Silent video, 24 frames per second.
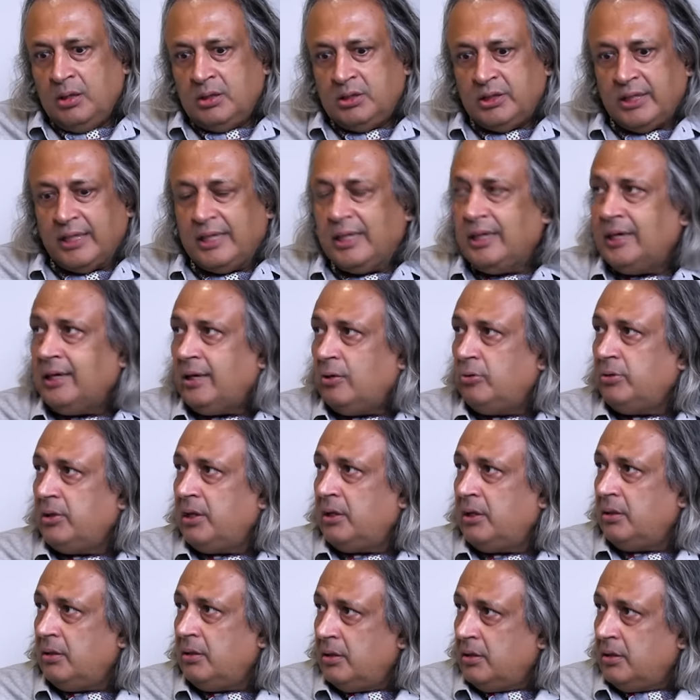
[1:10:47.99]
settle down
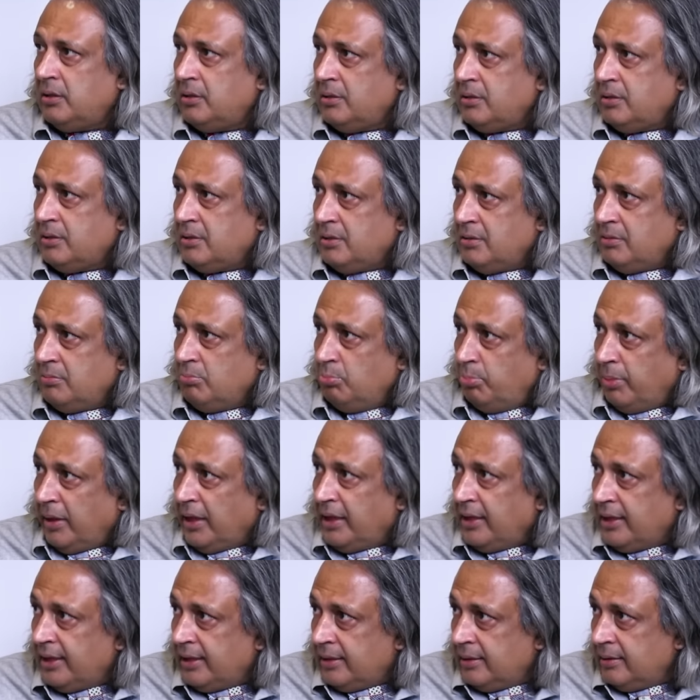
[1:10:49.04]
and
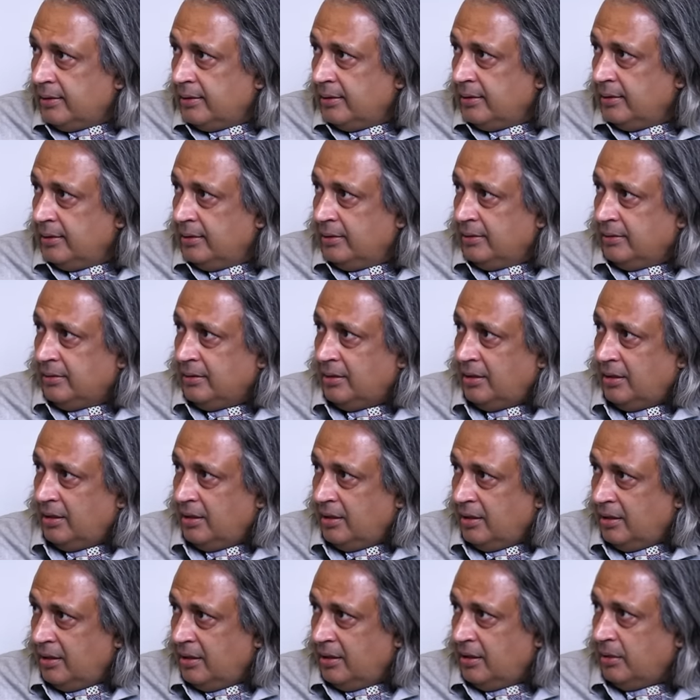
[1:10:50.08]
build it
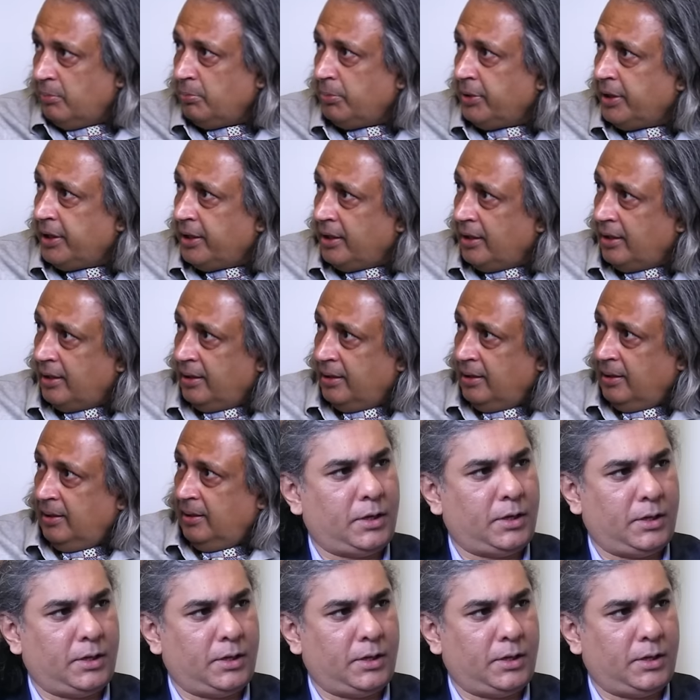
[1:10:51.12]
completely.